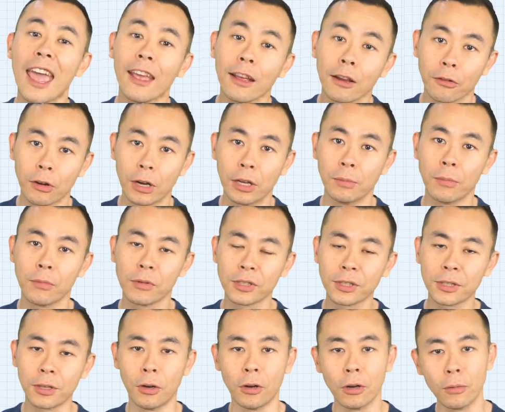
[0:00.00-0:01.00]

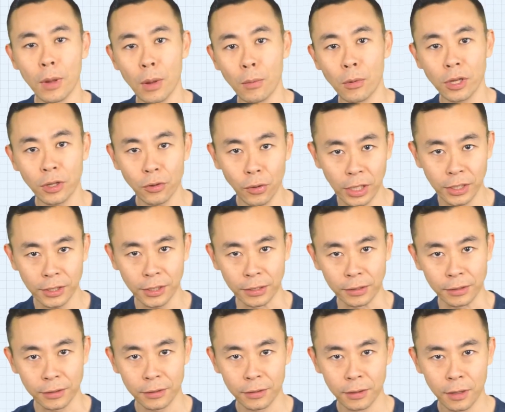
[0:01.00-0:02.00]
engrams or memory
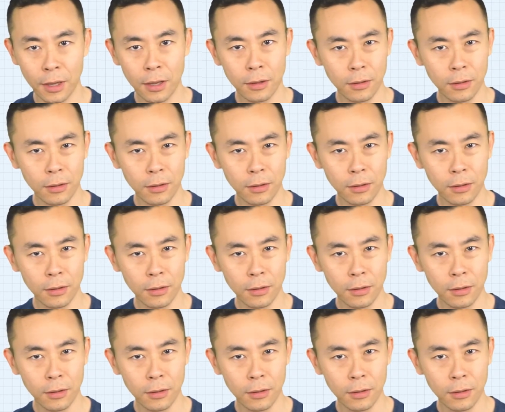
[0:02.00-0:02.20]
traces.